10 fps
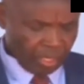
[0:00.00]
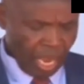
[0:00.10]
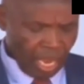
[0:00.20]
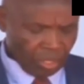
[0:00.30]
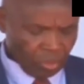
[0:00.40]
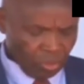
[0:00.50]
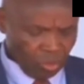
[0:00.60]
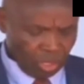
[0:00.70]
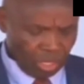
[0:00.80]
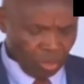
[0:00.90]
Thanks to
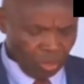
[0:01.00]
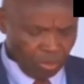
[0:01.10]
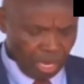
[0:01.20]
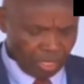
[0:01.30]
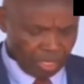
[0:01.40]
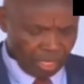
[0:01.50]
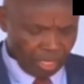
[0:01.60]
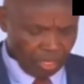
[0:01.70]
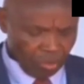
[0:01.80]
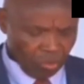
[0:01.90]
God the
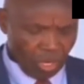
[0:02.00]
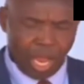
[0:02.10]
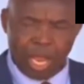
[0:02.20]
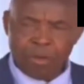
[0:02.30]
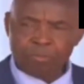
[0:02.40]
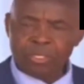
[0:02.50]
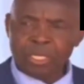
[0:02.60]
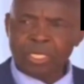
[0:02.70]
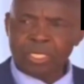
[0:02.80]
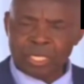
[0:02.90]
Almighty, we have
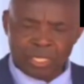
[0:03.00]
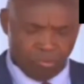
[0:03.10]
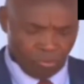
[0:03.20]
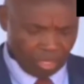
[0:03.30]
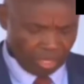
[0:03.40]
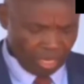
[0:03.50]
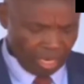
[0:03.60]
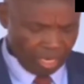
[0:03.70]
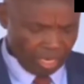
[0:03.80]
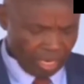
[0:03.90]
successfully
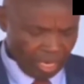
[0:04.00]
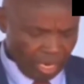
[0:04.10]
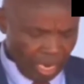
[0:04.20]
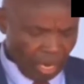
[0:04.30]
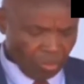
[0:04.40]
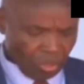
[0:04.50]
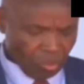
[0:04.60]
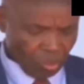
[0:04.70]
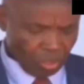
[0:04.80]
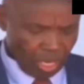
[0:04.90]
regained our
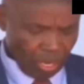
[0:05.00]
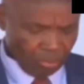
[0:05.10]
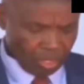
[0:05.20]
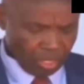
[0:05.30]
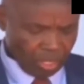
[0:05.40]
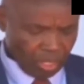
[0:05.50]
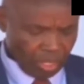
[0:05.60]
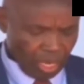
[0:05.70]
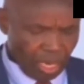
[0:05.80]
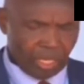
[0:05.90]
school terms.
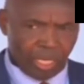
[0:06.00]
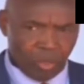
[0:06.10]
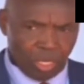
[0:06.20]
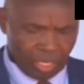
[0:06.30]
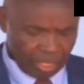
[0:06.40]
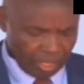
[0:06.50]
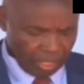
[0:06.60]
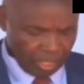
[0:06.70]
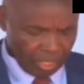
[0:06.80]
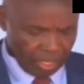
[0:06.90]

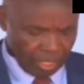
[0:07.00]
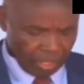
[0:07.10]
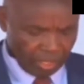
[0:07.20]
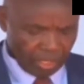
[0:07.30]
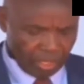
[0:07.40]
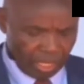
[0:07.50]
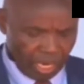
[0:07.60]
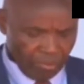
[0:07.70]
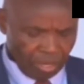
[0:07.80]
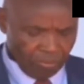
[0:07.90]
Undoubtedly, this
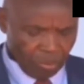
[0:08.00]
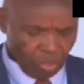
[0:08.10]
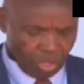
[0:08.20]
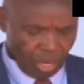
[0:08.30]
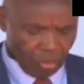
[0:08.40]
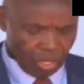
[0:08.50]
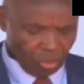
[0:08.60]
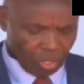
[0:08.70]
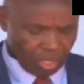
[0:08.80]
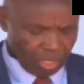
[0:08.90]
recovery puts our
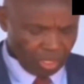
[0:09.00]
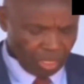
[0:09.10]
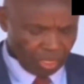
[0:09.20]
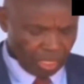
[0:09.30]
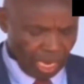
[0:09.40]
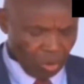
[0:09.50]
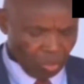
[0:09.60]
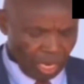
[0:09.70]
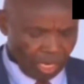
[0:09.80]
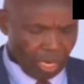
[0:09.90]
education sector
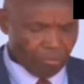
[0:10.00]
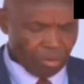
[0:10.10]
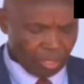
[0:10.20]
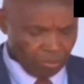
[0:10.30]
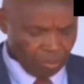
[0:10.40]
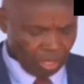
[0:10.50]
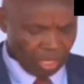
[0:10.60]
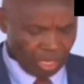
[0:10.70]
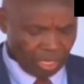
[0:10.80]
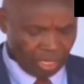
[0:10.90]
on a comfortable
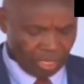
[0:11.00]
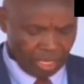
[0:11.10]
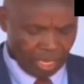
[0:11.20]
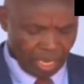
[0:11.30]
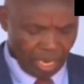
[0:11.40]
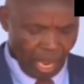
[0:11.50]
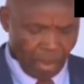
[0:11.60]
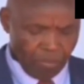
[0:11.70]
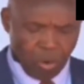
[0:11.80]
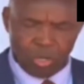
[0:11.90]
gradient
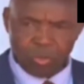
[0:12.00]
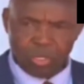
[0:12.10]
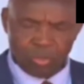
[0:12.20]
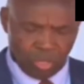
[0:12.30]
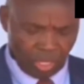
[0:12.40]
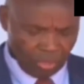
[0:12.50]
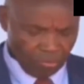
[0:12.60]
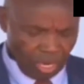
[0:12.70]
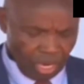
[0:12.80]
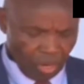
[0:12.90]
upon which to
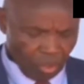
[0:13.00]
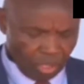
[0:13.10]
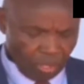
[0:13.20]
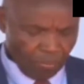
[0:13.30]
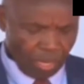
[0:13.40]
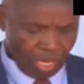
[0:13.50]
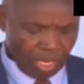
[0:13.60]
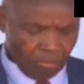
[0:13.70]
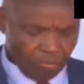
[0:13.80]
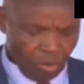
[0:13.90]
deliver on the many
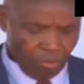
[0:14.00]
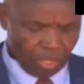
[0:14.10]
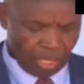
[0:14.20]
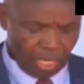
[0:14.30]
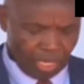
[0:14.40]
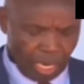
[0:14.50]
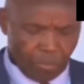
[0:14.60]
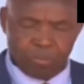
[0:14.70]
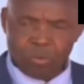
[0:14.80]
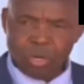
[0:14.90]
reforms lined
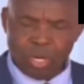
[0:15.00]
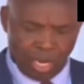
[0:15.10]
up